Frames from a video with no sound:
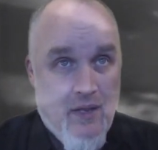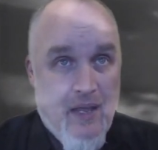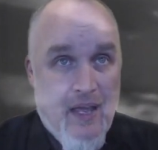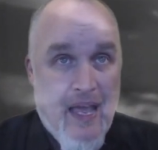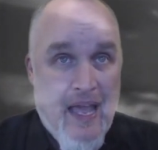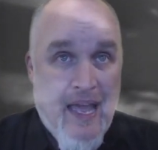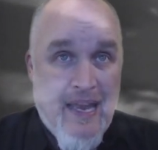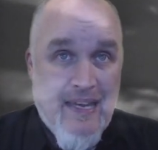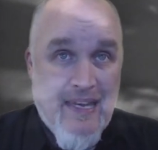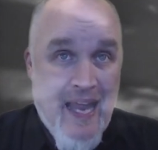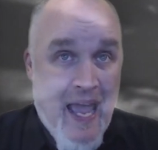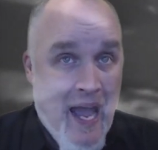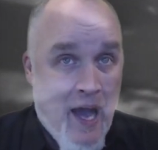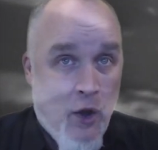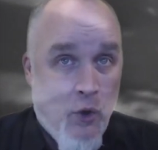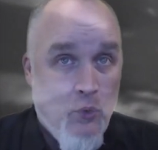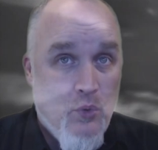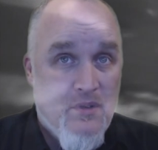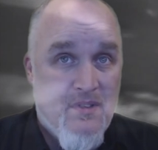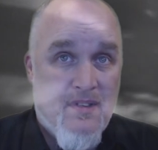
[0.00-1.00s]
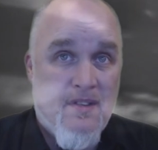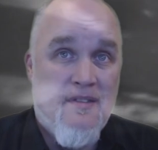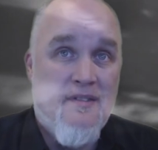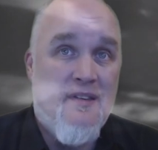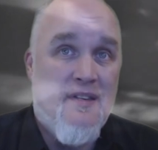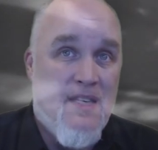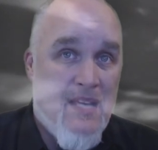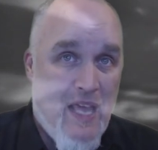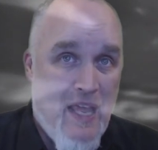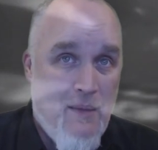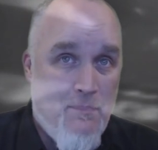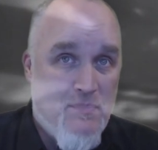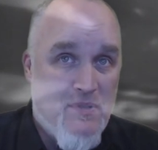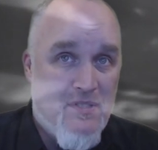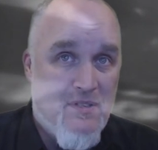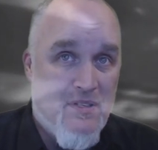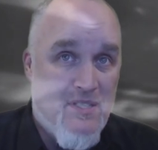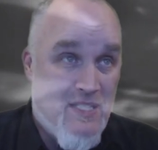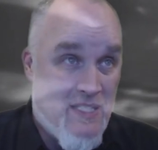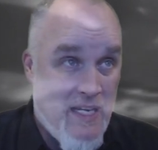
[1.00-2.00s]
And now, since the
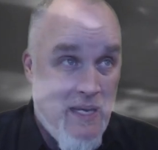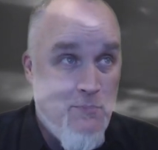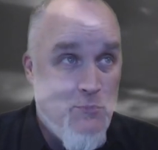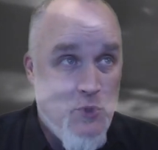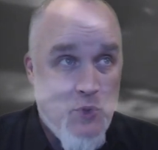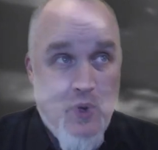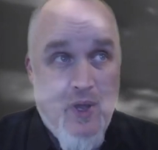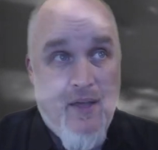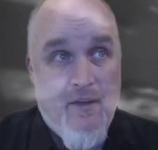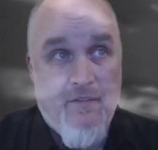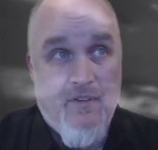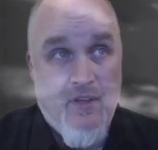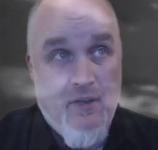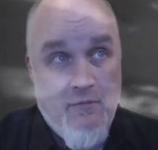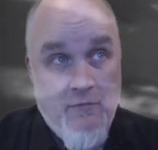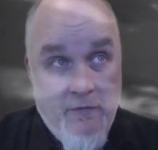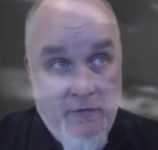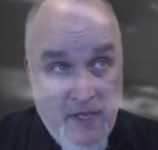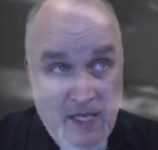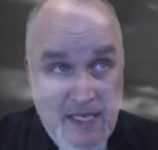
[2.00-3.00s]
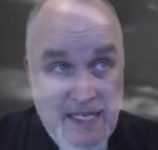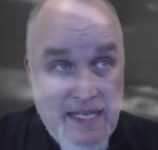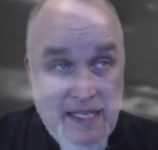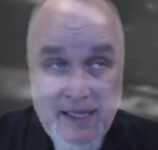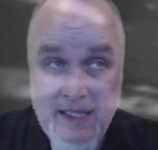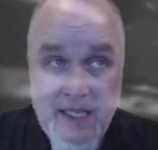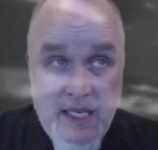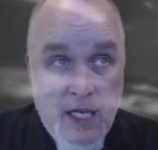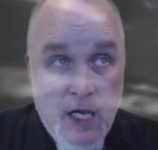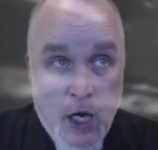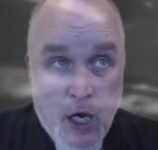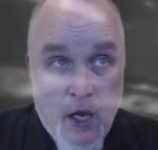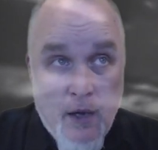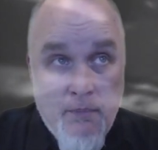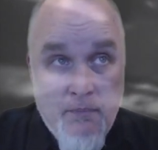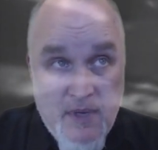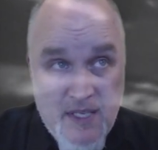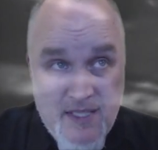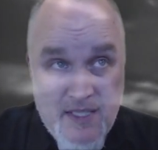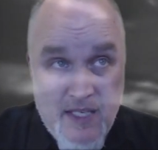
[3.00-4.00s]
tapes seem to have conveniently
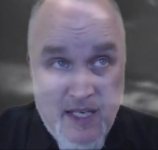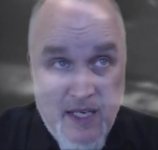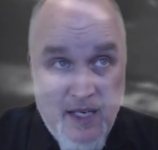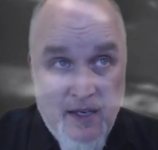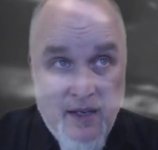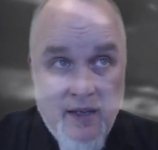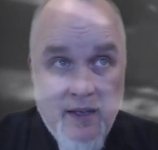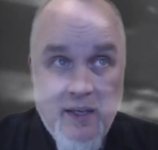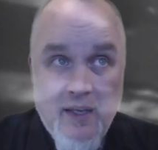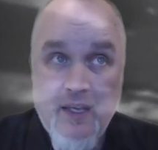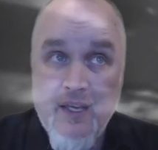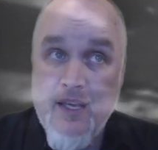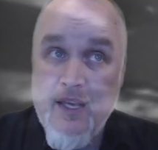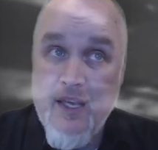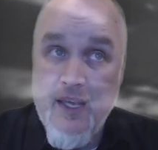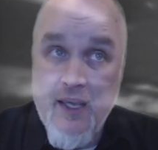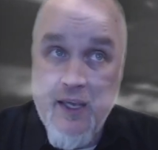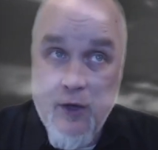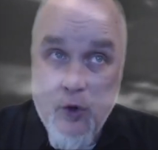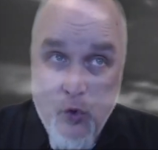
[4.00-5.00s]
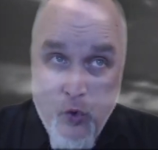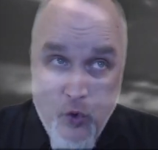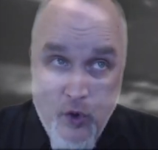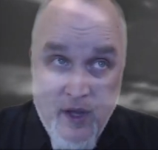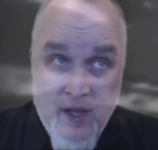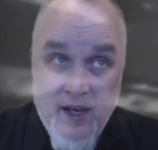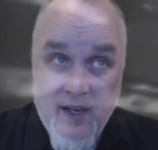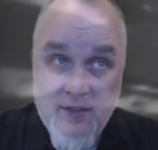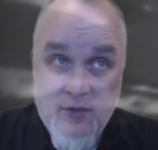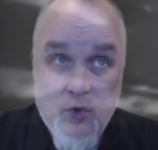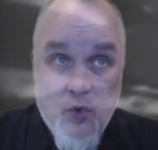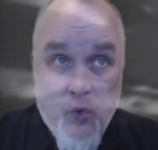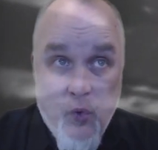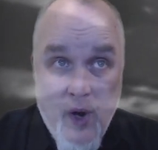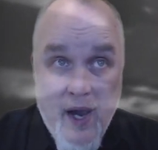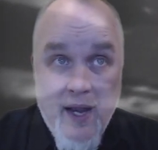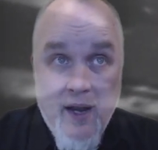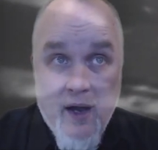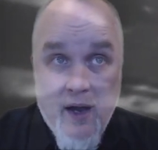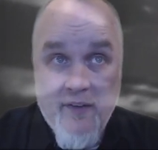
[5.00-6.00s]
gone missing, it is
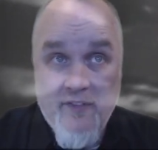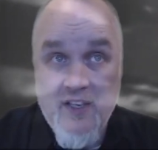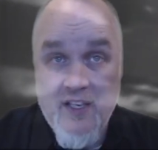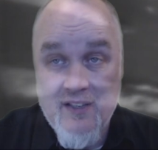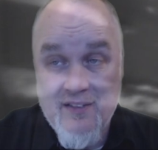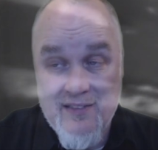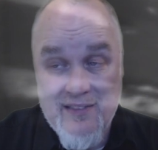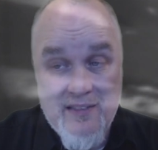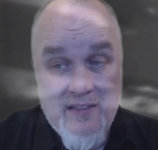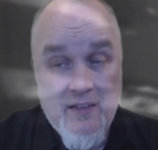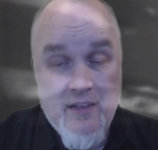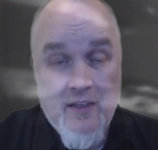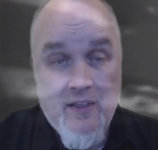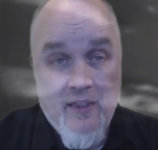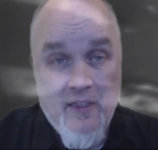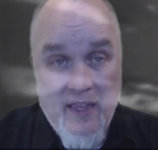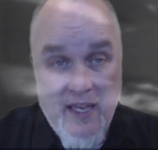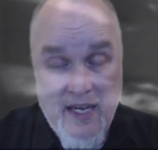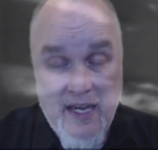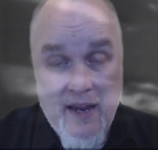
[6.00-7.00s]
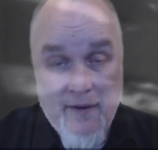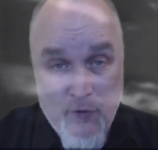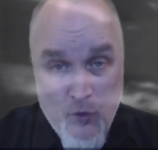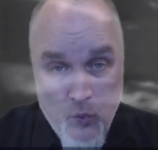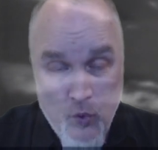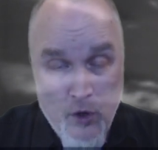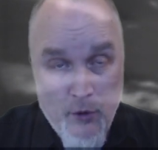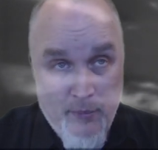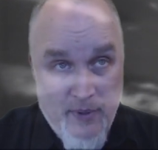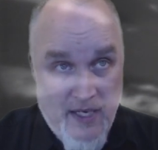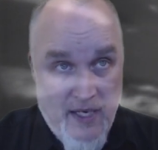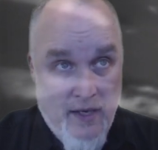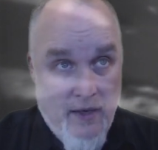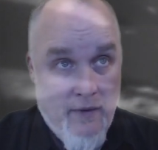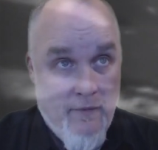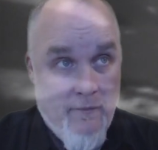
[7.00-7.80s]
quite obvious they never will be.